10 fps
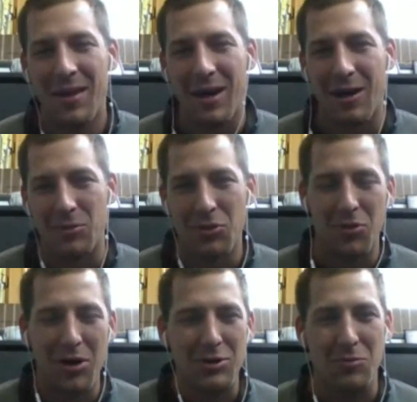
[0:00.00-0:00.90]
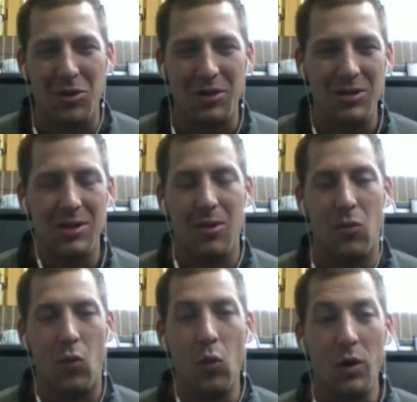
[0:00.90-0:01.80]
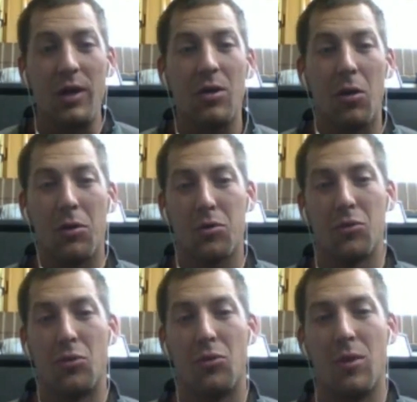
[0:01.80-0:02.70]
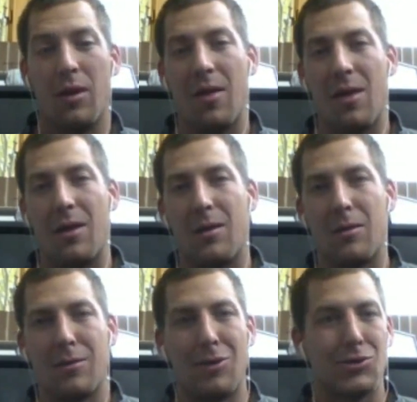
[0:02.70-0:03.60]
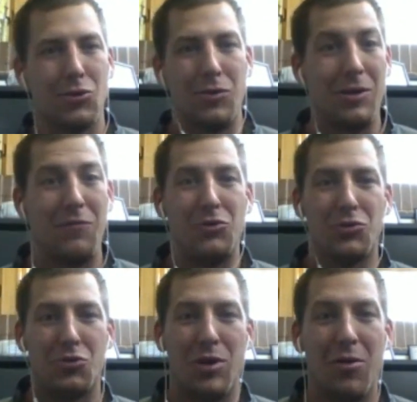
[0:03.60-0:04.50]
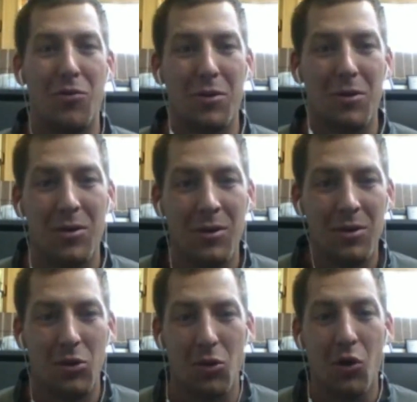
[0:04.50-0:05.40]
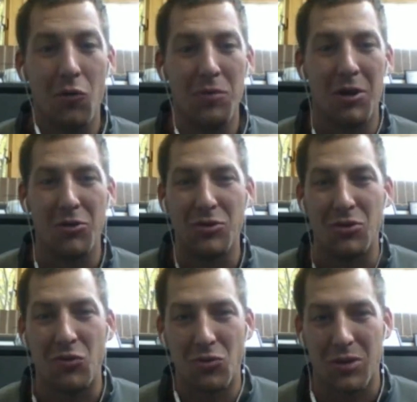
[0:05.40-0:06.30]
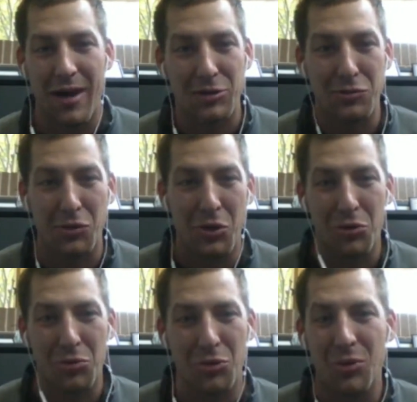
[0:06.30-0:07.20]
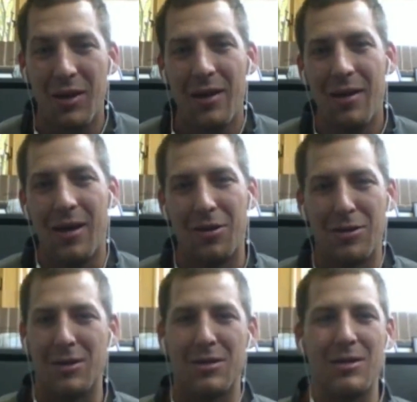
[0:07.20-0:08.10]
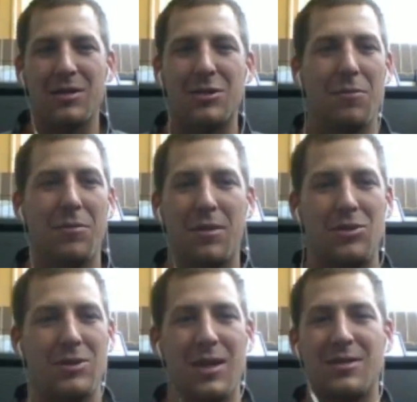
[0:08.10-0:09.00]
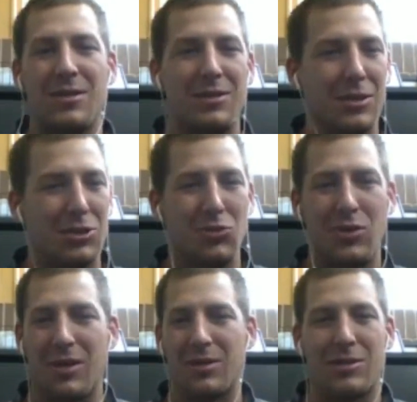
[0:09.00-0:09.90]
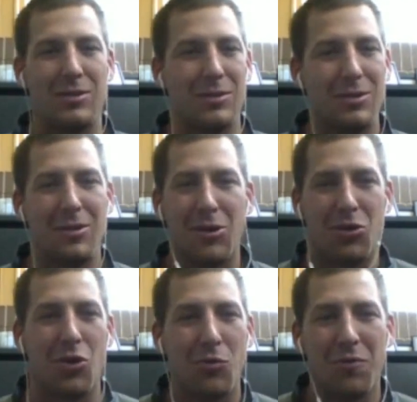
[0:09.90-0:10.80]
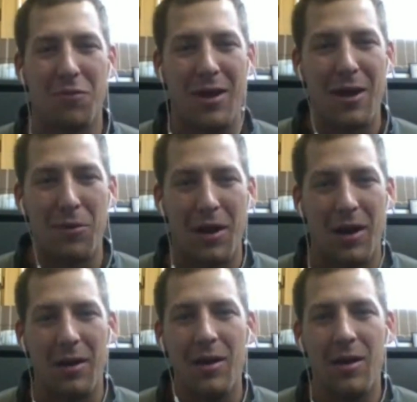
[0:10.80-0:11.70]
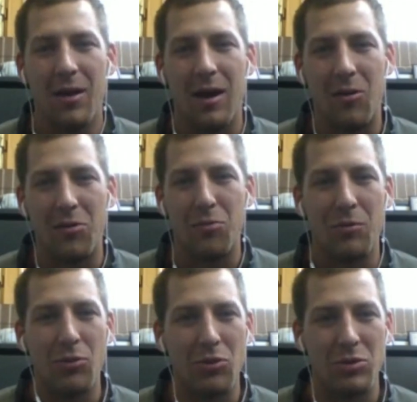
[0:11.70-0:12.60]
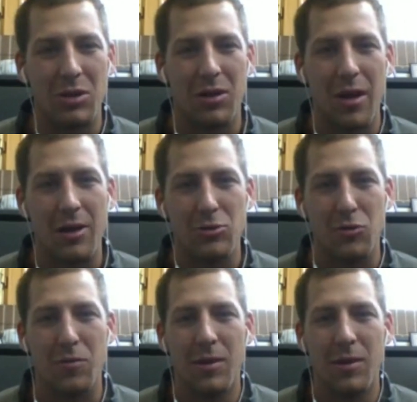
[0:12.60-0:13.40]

So there are some glitches that we go through, and then also individuals around the globe that are using Google Classroom go through, because this isn't something that just SEC is doing. It's a global phenomenon with people using Classroom.